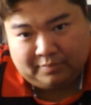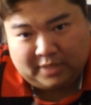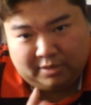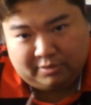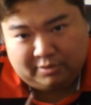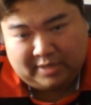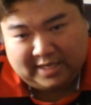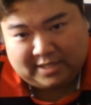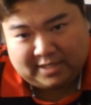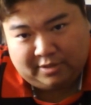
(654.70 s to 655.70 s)
he
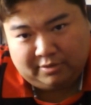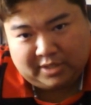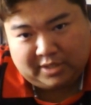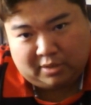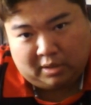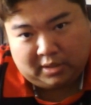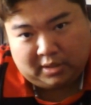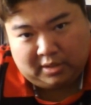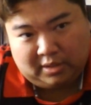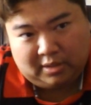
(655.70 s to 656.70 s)
gets to use his ult,
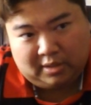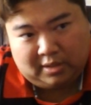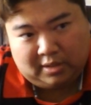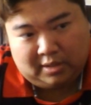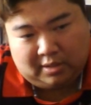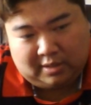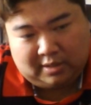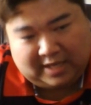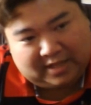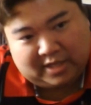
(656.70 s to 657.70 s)

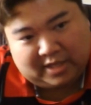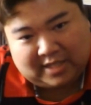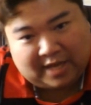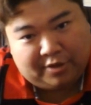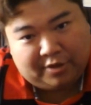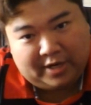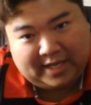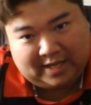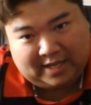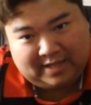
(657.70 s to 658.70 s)
it does like
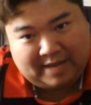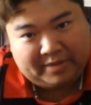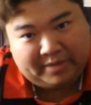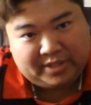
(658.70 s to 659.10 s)
30k damage